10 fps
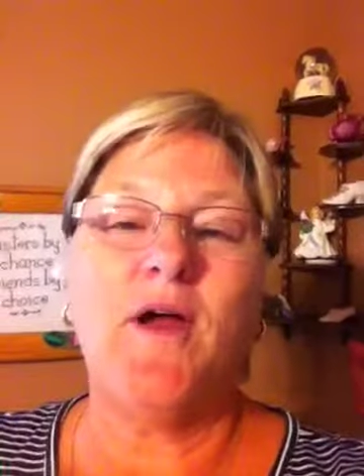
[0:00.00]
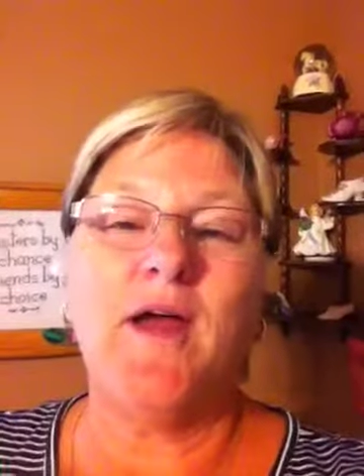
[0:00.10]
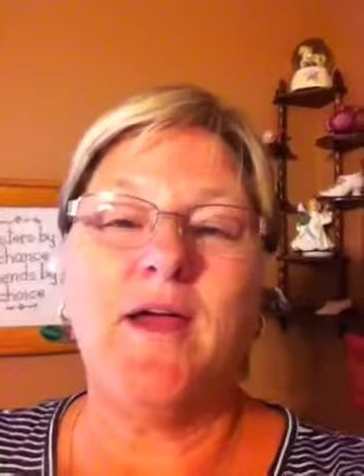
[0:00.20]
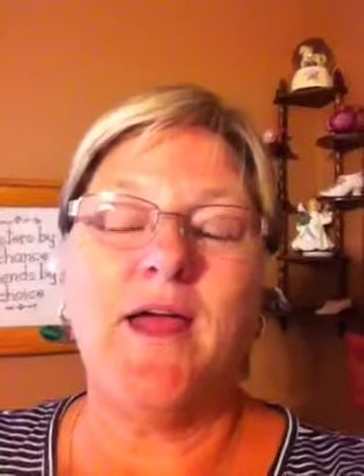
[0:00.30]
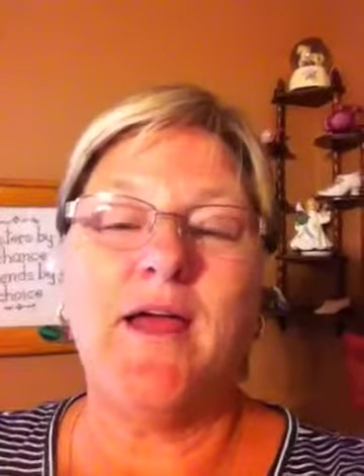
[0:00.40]

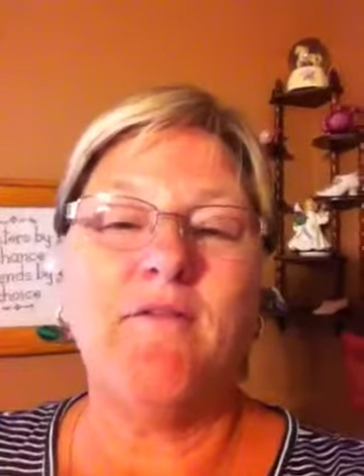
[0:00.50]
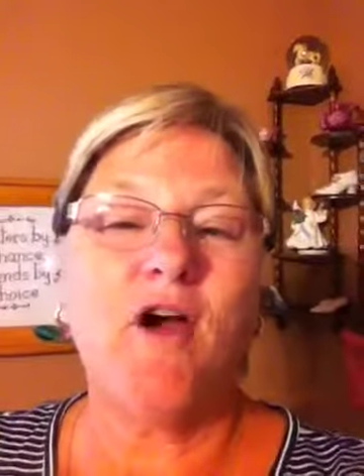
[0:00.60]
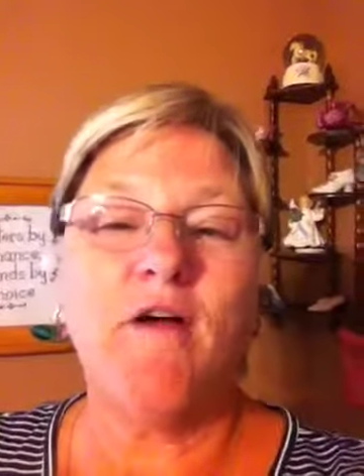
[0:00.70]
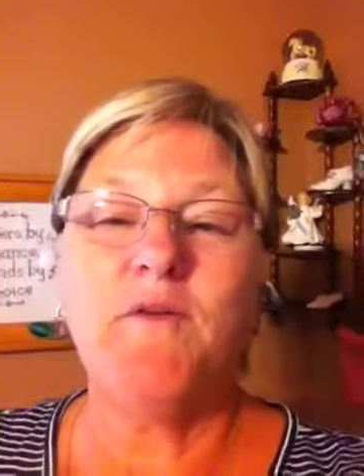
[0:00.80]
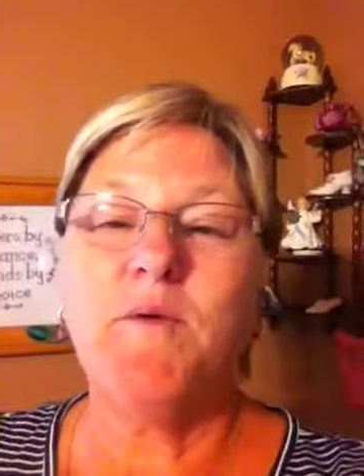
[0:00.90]
I have
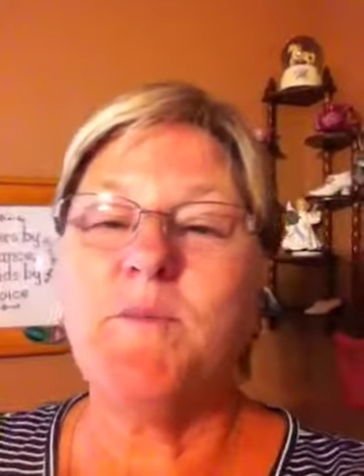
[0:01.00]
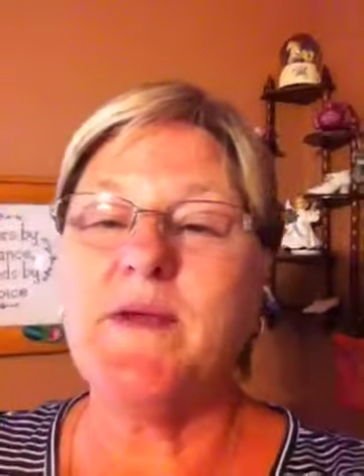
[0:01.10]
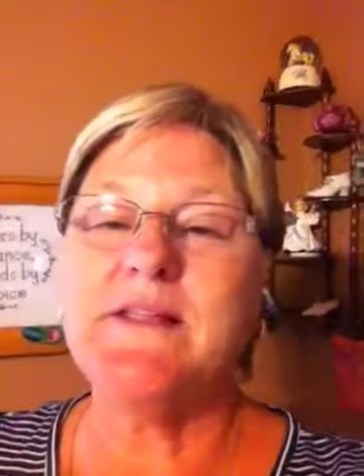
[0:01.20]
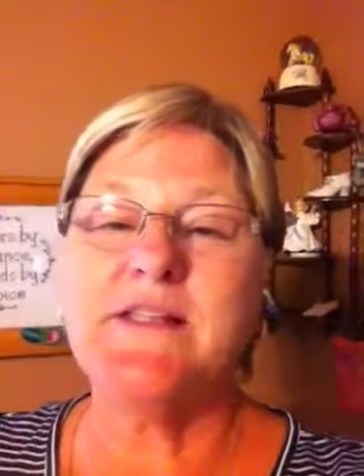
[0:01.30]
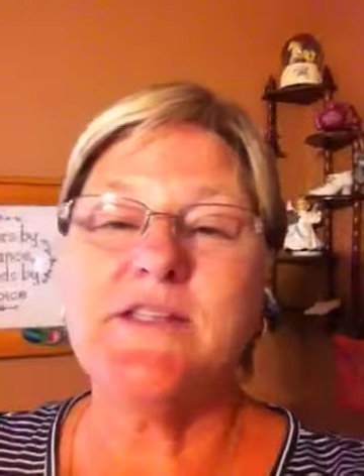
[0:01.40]
coffee with
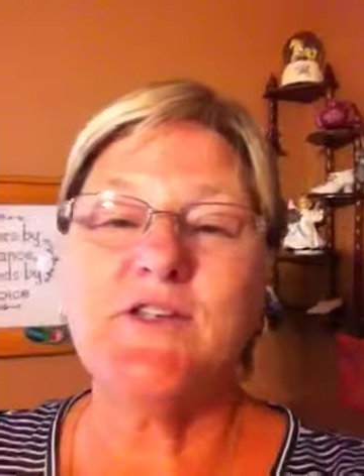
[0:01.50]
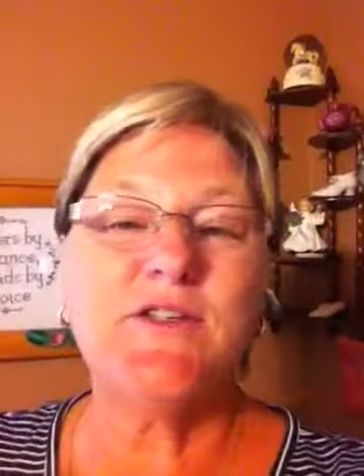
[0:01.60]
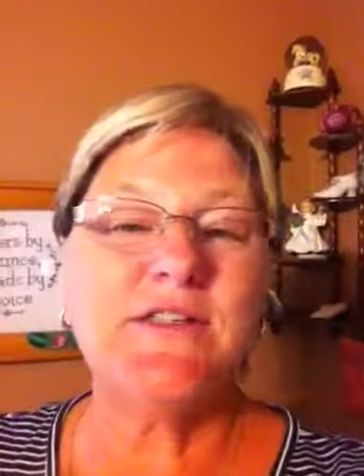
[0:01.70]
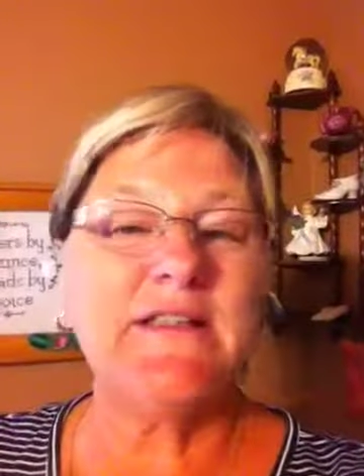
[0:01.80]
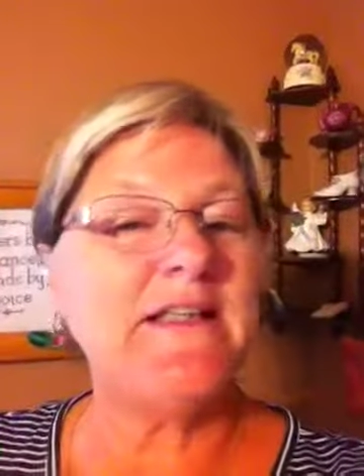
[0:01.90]
my
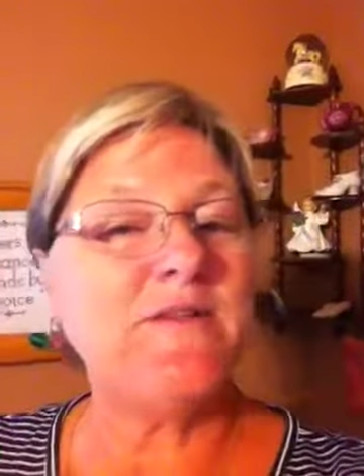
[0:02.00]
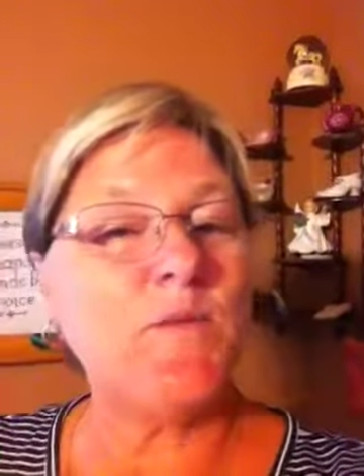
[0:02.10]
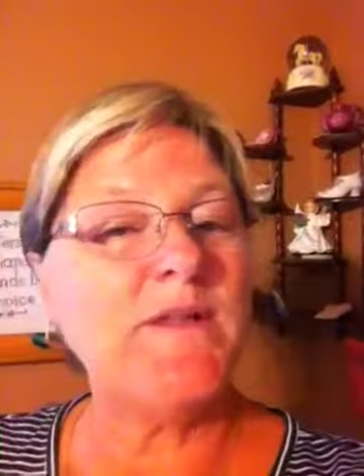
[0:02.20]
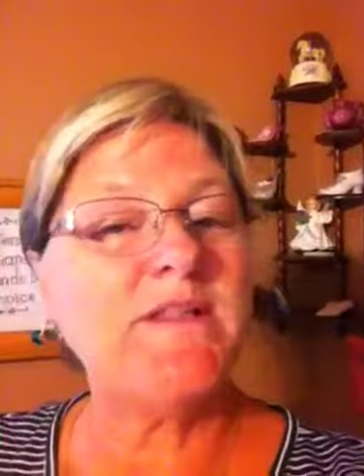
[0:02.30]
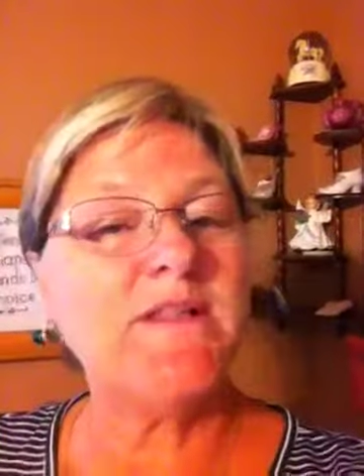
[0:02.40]
sisters at least
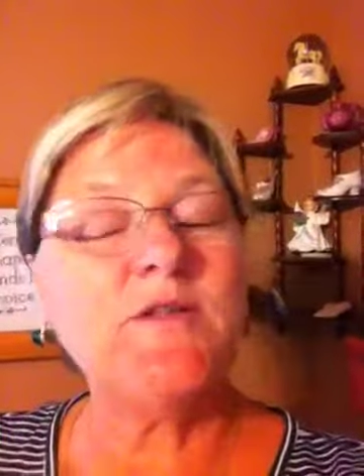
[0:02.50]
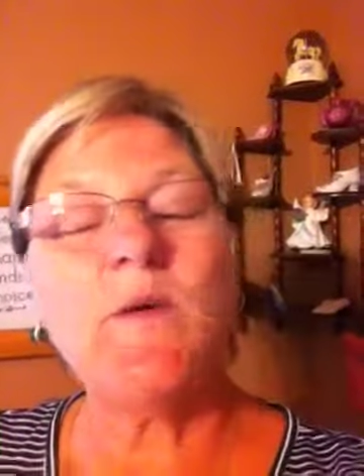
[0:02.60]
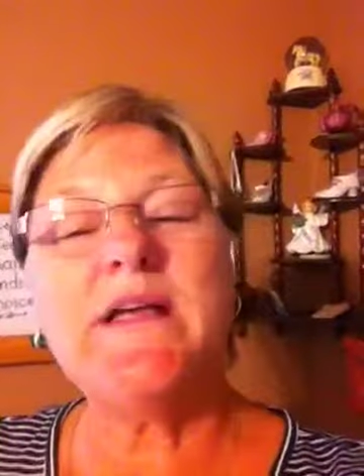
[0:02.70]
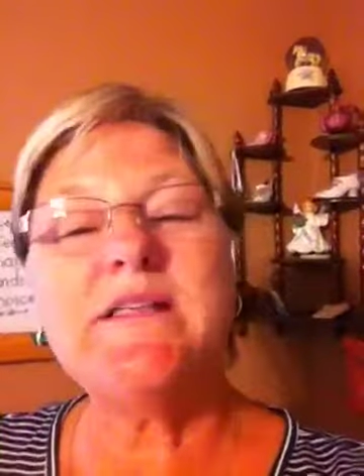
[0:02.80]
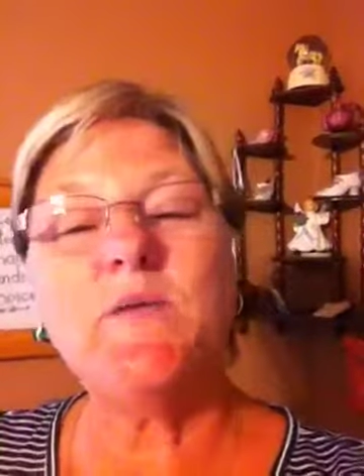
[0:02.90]
once to
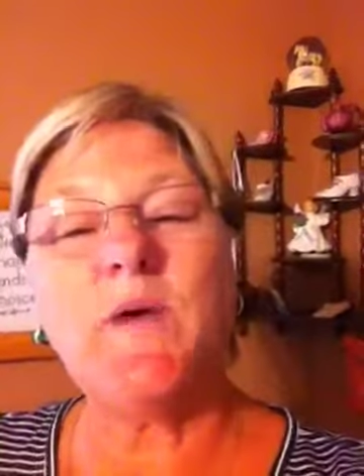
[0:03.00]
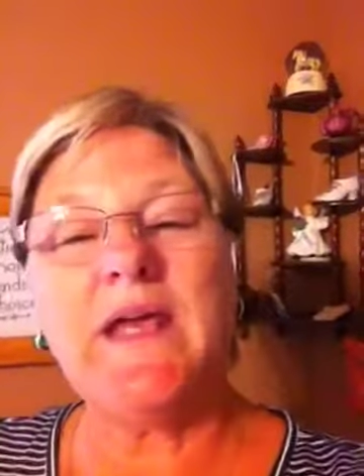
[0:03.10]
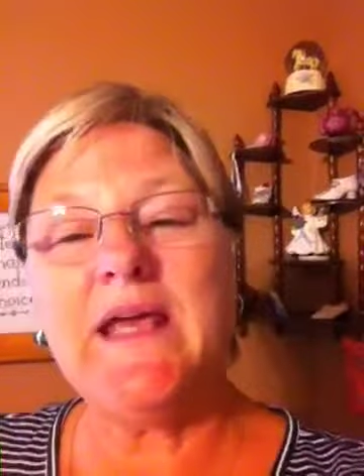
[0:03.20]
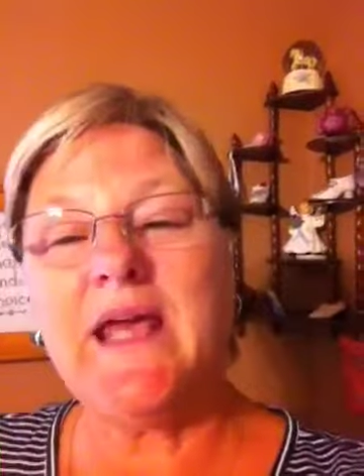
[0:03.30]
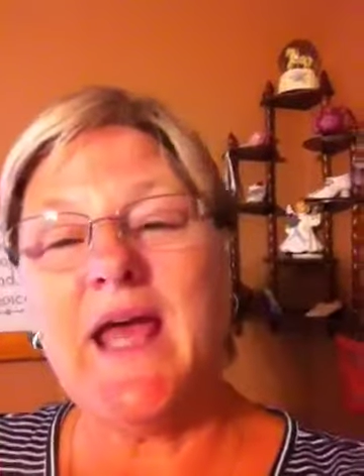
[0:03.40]
twice a
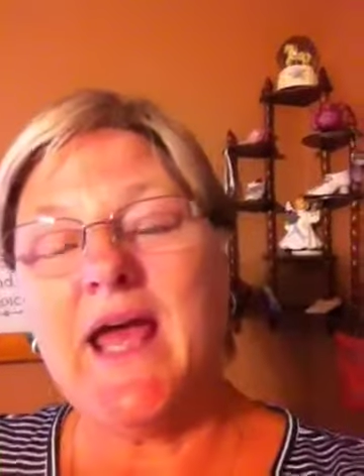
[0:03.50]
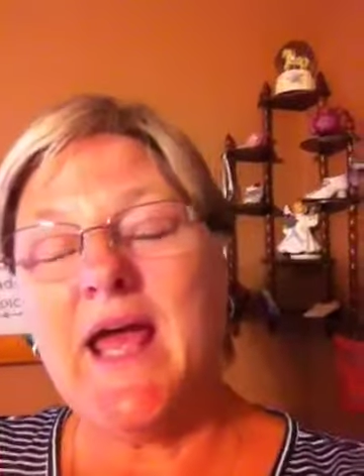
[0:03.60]
week,